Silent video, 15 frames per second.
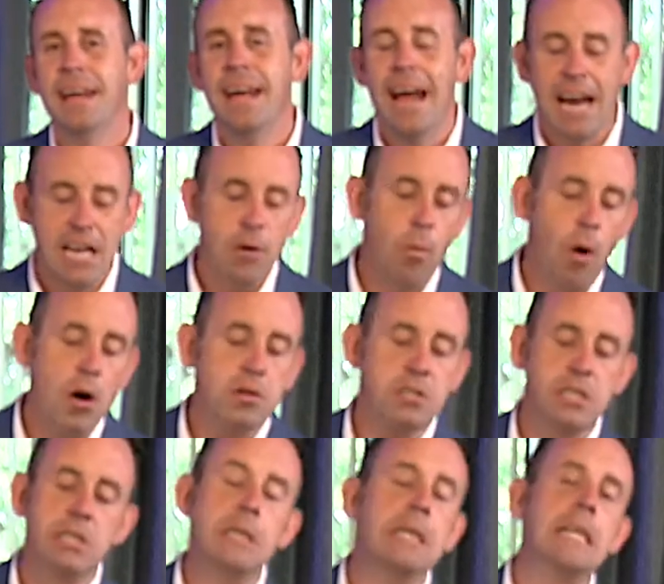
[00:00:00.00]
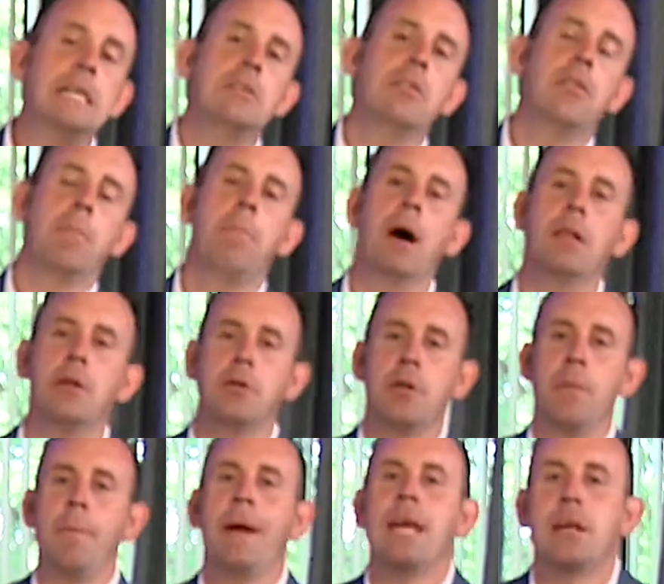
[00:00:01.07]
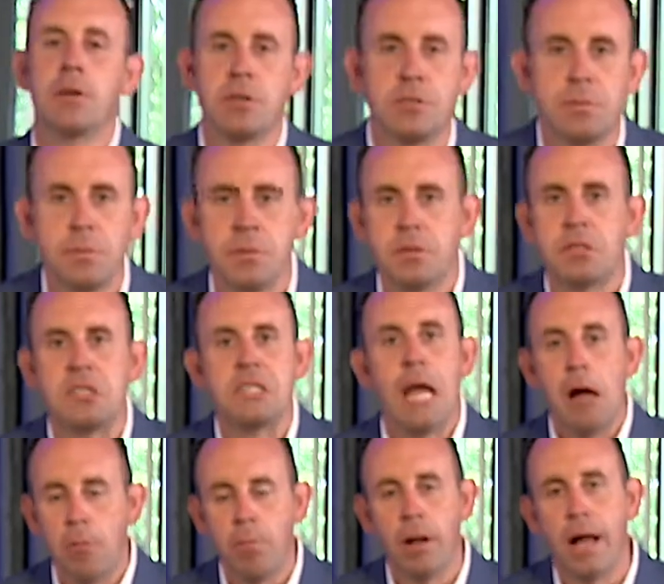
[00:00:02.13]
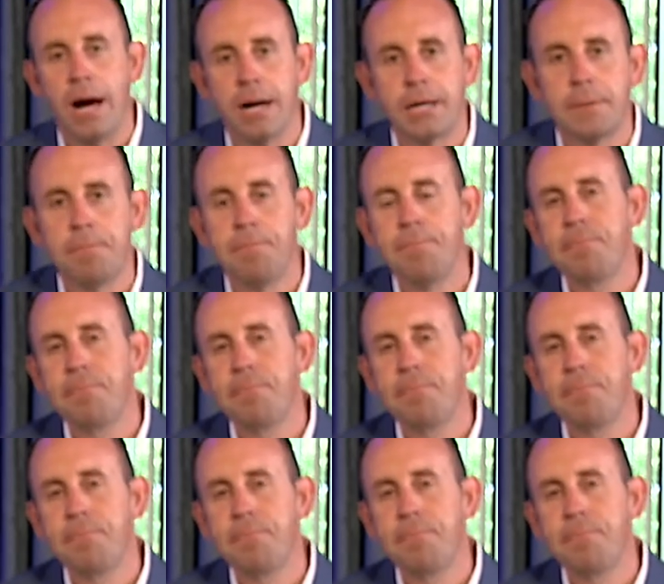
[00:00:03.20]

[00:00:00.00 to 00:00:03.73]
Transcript: And he walks into the butler and the baker's cell block,